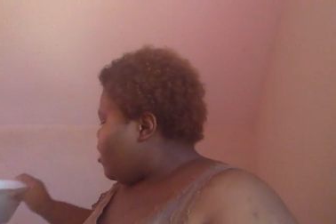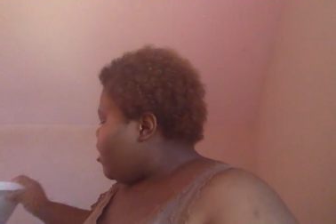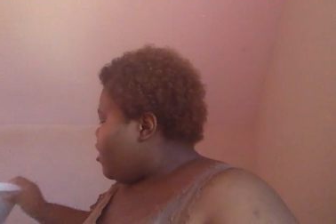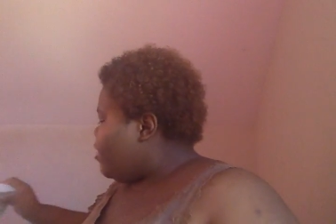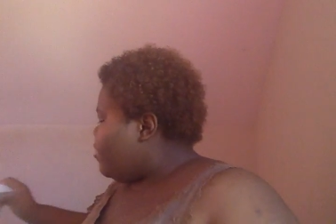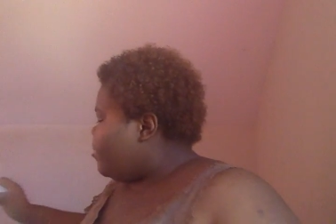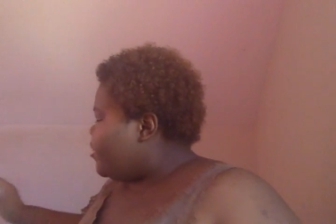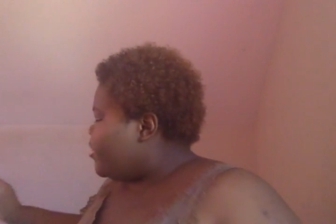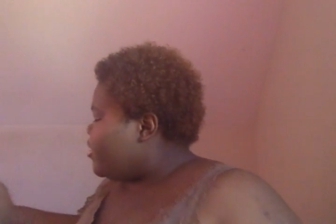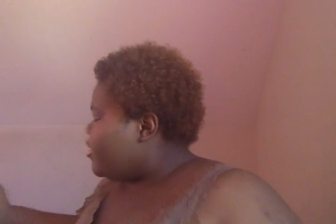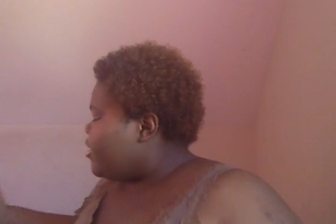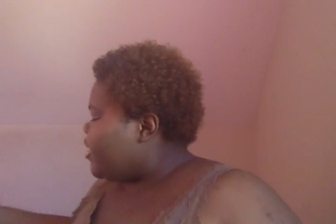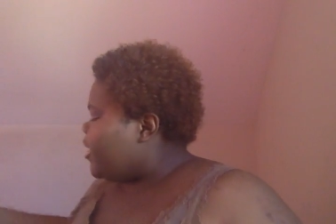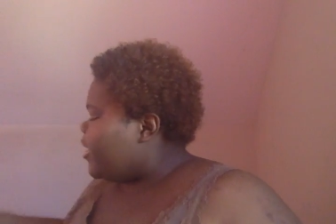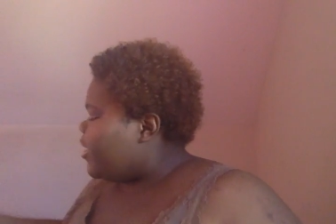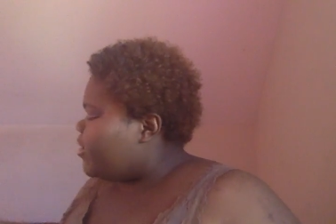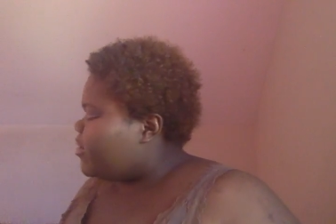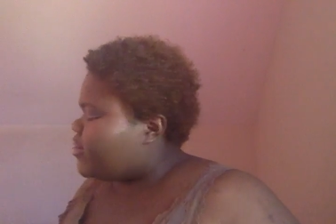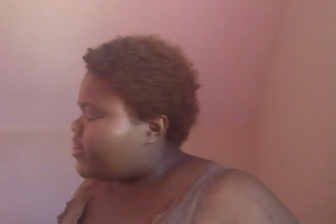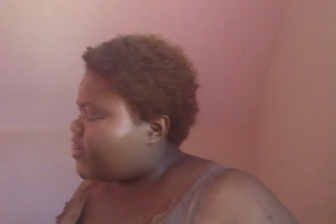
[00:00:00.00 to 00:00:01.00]
Up
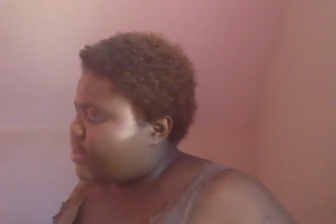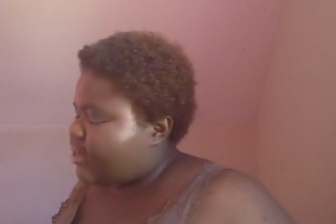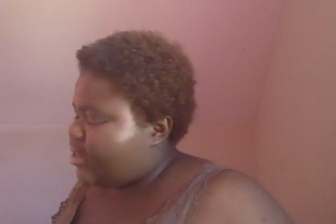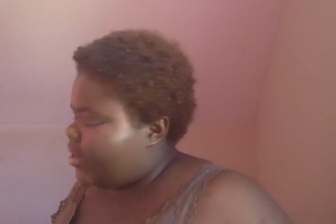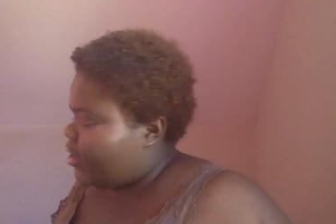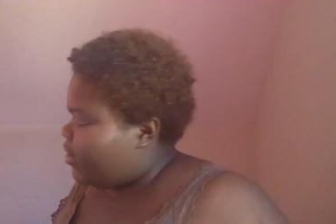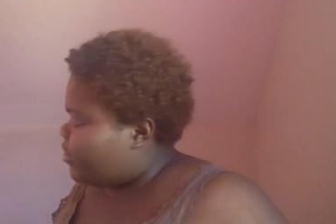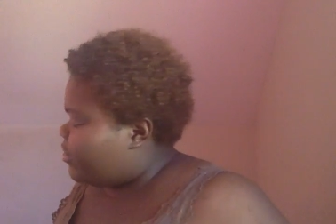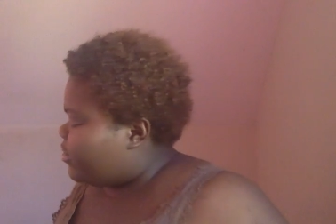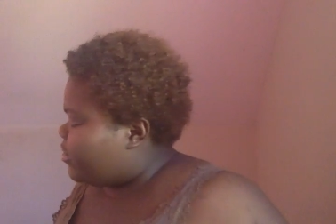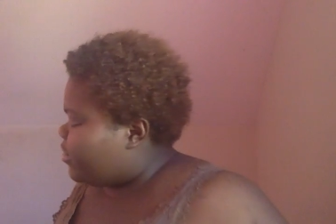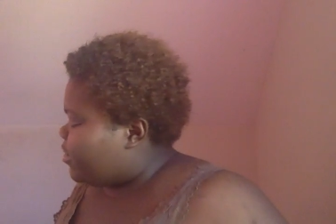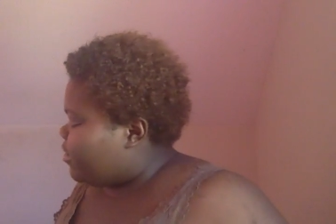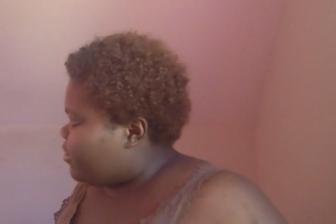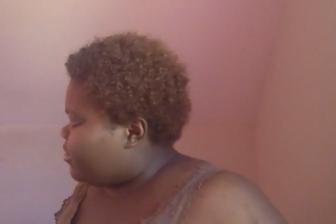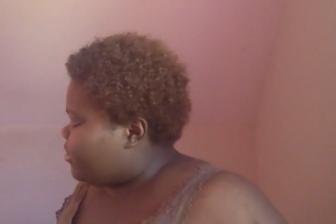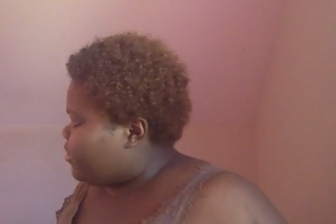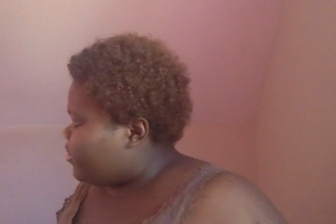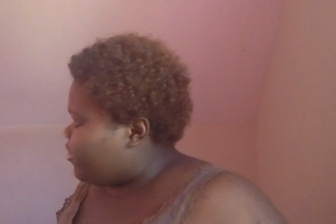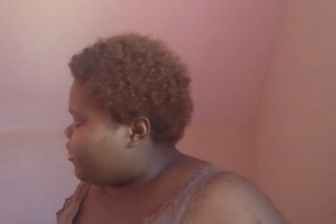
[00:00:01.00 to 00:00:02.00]
next is
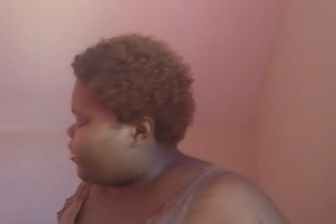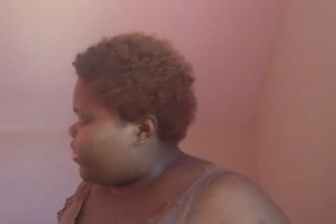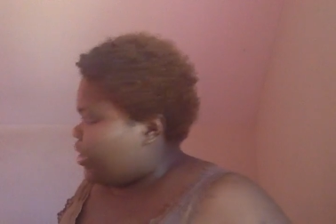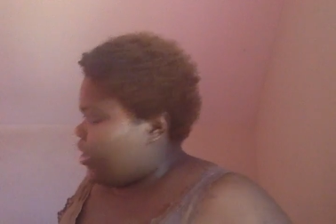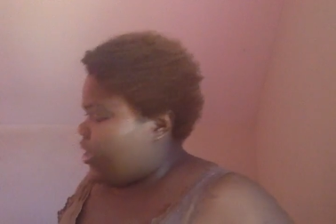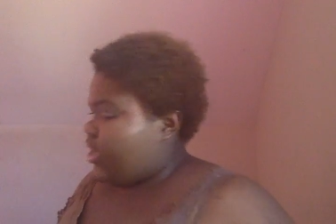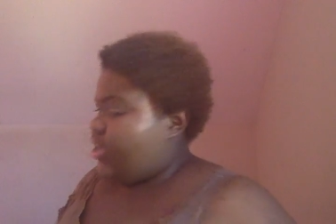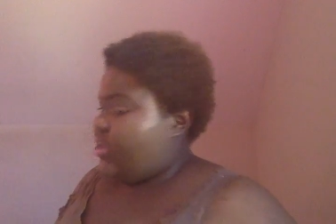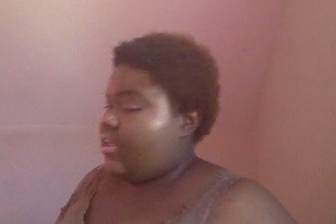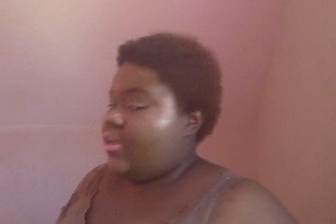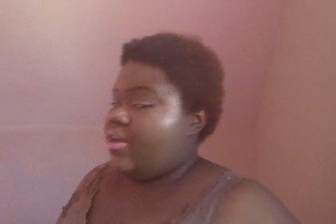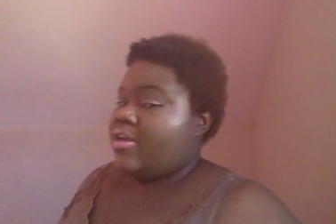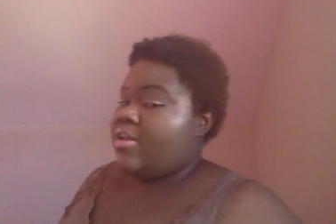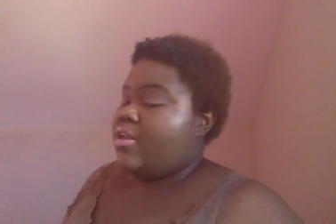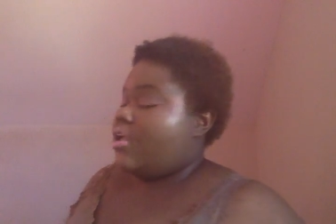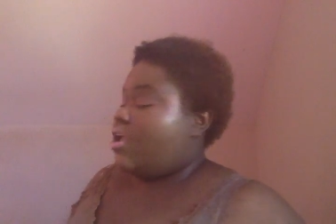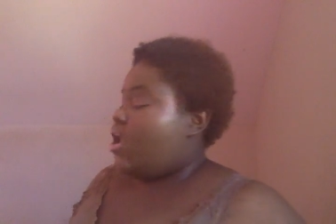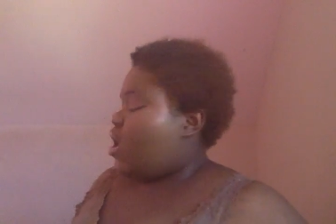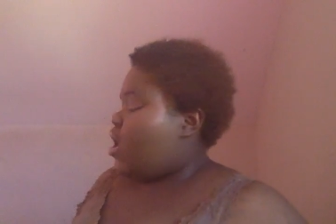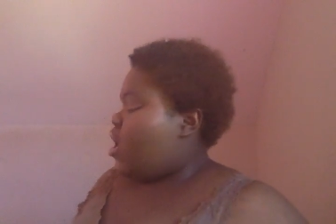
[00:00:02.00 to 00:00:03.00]
East of
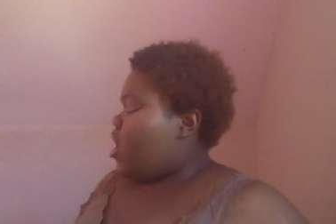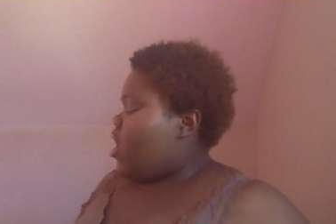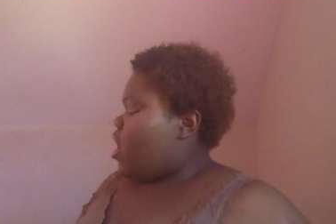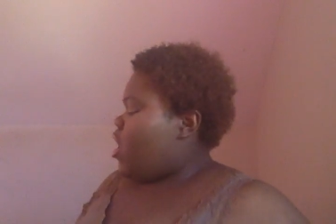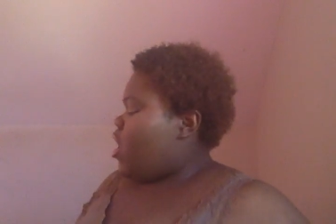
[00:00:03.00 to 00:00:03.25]
Eden